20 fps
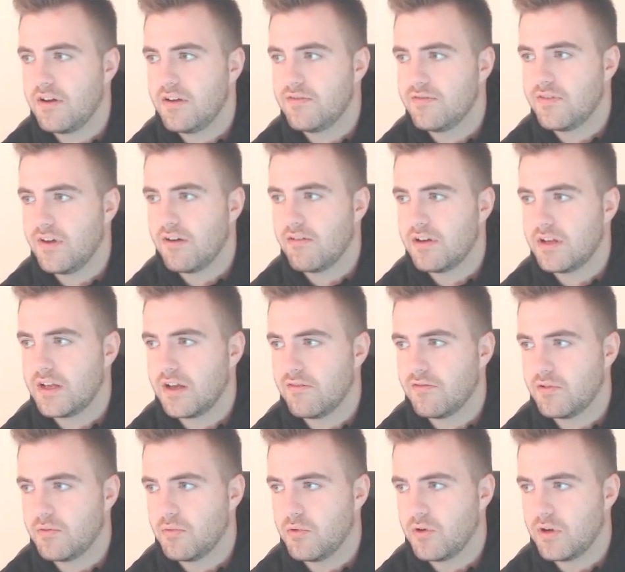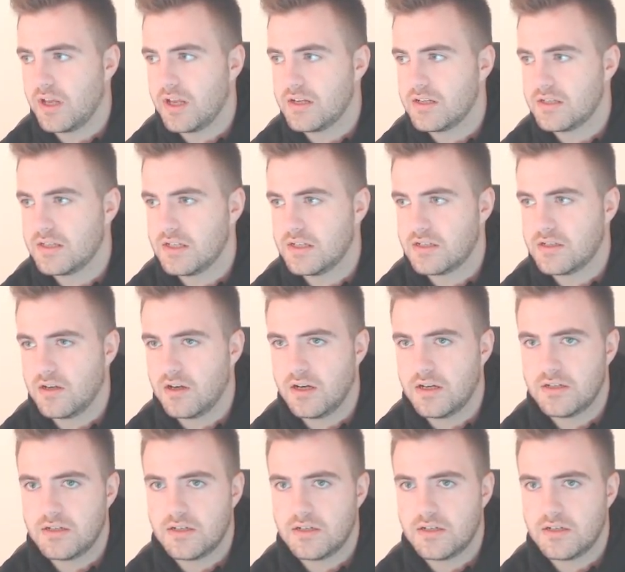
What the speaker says: very comfortable against this side.